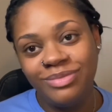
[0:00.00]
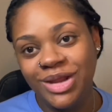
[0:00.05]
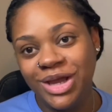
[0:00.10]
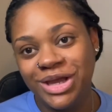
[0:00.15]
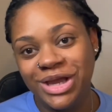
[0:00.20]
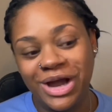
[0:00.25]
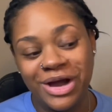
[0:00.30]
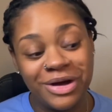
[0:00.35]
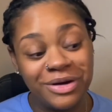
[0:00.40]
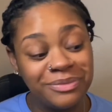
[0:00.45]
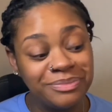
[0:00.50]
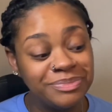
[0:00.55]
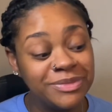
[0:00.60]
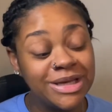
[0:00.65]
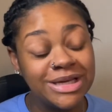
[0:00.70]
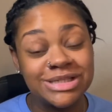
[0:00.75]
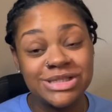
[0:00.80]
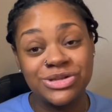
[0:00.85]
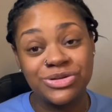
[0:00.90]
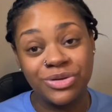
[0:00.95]
y'all,
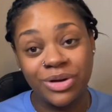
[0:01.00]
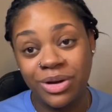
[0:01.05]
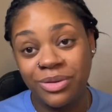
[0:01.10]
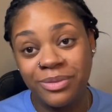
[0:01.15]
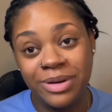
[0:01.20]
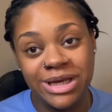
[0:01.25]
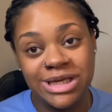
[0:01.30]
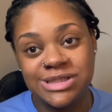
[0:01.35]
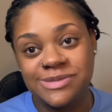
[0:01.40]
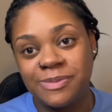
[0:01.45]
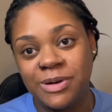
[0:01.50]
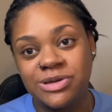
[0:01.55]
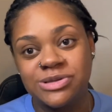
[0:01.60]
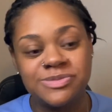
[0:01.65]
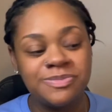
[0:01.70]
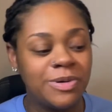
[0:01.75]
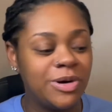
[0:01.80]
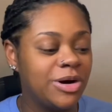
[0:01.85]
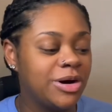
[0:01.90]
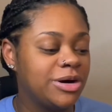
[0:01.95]
yes, three weeks
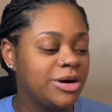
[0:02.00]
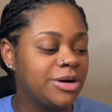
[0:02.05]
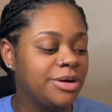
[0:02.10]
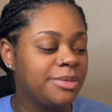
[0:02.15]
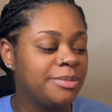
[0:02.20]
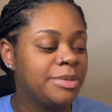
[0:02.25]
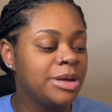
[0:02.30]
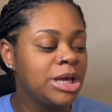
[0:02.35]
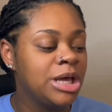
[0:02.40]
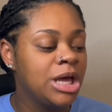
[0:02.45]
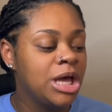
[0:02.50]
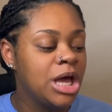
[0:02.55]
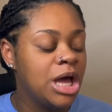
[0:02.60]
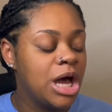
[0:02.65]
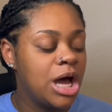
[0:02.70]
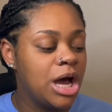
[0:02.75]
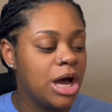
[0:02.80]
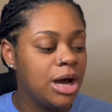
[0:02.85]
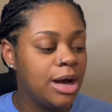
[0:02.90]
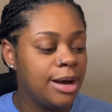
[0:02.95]
postpartum.
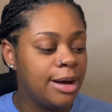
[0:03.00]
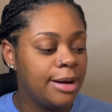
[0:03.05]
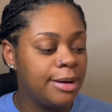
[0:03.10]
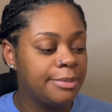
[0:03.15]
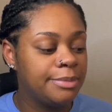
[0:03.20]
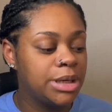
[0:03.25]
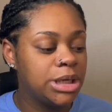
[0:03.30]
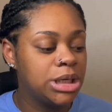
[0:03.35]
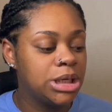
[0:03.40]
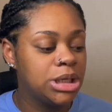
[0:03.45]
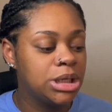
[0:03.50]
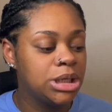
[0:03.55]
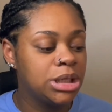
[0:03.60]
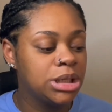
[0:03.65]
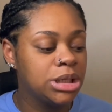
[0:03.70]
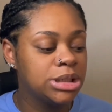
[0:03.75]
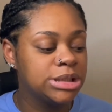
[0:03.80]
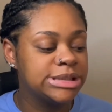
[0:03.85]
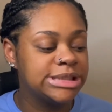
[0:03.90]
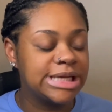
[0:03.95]
Um...
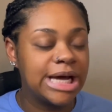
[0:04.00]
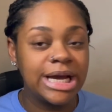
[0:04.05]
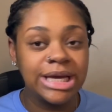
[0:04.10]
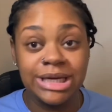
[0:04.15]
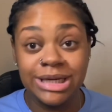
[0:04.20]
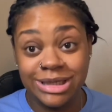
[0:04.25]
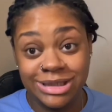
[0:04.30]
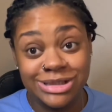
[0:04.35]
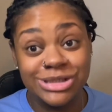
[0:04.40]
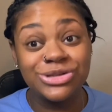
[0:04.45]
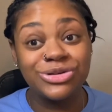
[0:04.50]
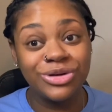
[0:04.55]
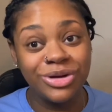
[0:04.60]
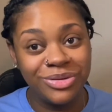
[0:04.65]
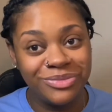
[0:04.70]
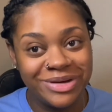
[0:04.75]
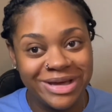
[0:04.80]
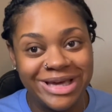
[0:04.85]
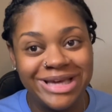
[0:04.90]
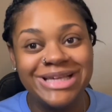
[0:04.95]
Zion is
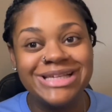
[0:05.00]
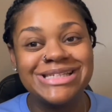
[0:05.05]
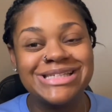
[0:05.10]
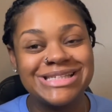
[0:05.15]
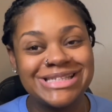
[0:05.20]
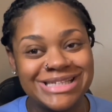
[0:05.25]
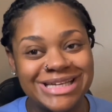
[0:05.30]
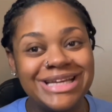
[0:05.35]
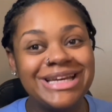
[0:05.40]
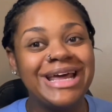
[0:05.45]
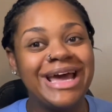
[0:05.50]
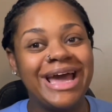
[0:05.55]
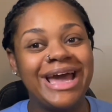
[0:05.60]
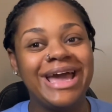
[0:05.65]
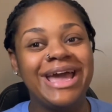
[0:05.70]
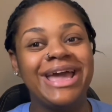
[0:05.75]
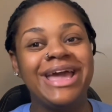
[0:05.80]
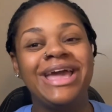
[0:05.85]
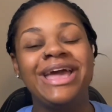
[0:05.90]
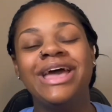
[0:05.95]
three weeks
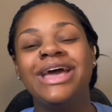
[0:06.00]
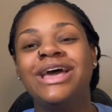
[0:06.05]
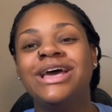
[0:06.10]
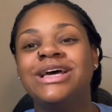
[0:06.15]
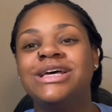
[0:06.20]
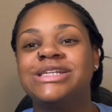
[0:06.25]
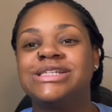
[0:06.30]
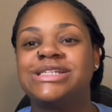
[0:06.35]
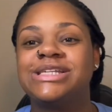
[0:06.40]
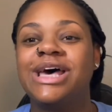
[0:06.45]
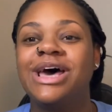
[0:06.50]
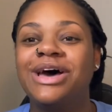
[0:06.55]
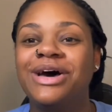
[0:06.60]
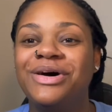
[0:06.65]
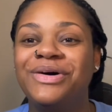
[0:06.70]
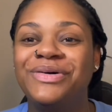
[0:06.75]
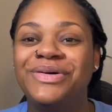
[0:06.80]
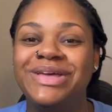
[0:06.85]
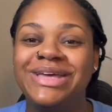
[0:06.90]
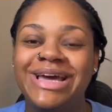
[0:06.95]
today.
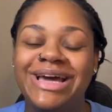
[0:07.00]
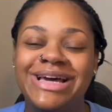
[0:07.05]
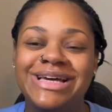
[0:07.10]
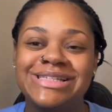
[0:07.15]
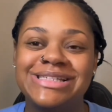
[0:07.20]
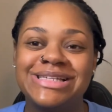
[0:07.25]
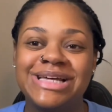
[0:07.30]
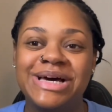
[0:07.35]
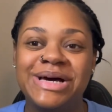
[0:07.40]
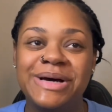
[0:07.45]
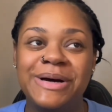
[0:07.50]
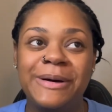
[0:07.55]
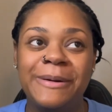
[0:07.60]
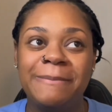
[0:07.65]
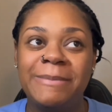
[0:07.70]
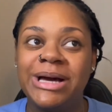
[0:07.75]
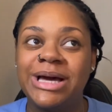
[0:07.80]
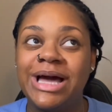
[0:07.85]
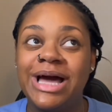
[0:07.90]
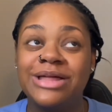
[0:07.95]
So yes,
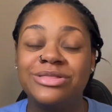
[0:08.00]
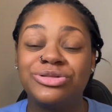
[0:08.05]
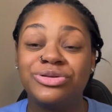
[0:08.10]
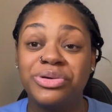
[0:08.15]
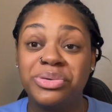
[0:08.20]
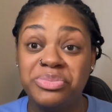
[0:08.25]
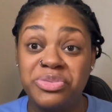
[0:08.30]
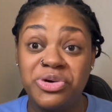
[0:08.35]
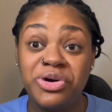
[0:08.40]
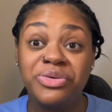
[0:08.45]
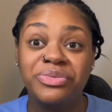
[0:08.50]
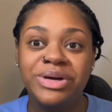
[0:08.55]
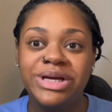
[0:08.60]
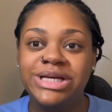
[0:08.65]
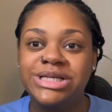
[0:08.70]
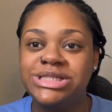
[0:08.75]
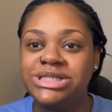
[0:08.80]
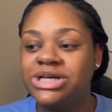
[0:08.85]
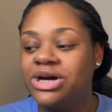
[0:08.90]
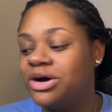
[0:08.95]
um, I got three more
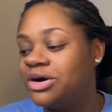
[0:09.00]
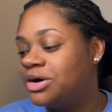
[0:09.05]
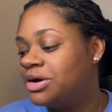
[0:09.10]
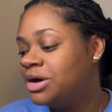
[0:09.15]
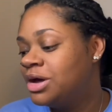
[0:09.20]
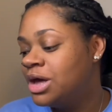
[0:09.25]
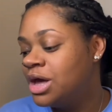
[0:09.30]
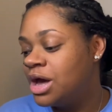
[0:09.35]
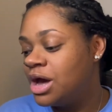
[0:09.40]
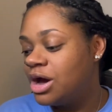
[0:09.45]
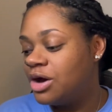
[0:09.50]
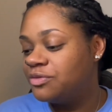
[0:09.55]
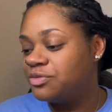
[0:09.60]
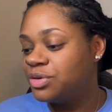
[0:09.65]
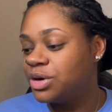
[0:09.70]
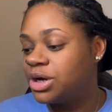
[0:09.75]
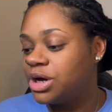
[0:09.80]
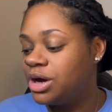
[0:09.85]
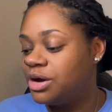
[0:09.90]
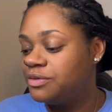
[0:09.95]
weeks, y'all,
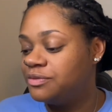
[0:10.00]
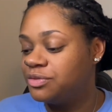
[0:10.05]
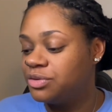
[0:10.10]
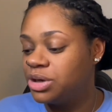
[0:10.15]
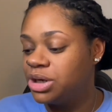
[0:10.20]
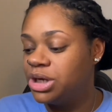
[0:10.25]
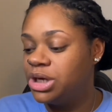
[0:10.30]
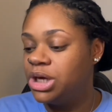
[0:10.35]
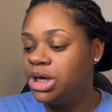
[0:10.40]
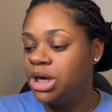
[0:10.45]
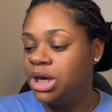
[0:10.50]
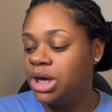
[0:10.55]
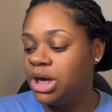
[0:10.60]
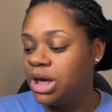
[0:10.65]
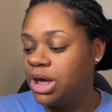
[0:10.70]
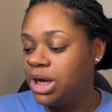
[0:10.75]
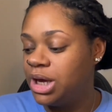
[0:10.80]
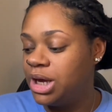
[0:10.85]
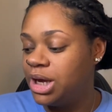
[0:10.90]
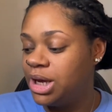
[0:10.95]
of recovery.
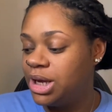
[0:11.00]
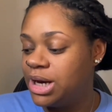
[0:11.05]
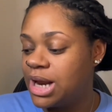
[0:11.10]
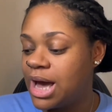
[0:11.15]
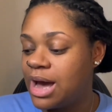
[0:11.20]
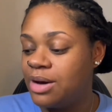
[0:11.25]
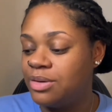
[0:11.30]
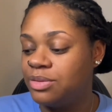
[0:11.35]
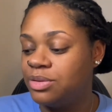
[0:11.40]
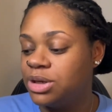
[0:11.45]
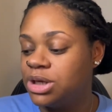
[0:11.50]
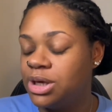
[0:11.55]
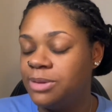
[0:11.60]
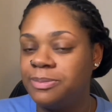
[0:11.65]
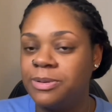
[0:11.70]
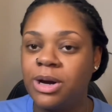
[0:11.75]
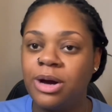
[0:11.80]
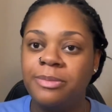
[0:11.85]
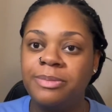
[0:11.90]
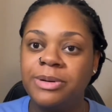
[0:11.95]
And I will keep y'all